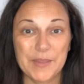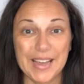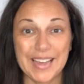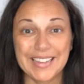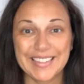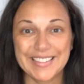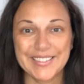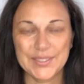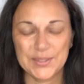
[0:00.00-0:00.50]

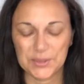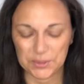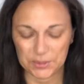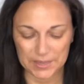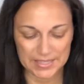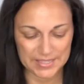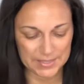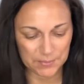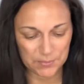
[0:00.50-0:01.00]
into your
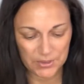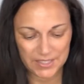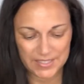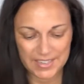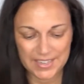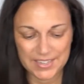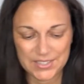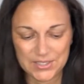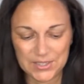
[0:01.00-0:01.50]

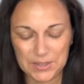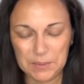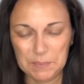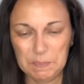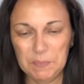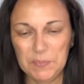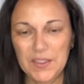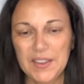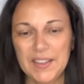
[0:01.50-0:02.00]
interpretation.
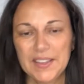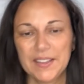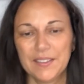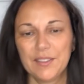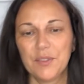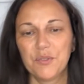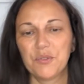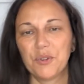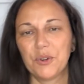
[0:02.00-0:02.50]

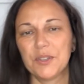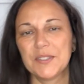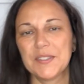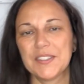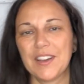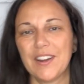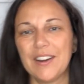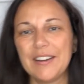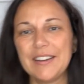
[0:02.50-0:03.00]
The
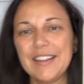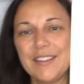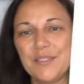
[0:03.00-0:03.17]
first card that